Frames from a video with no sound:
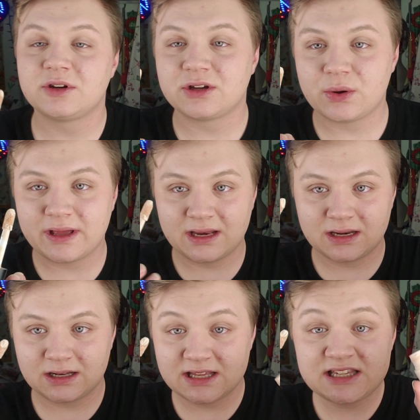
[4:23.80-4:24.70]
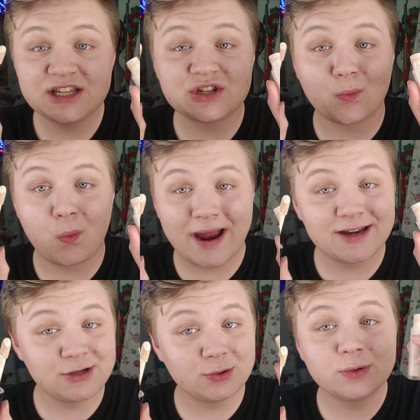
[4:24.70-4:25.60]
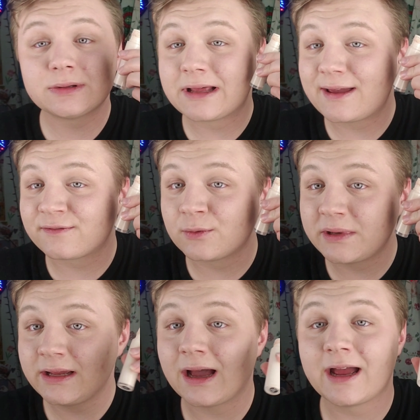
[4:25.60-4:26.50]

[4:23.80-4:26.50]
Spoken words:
I'm going to go ahead and this is way too light for me.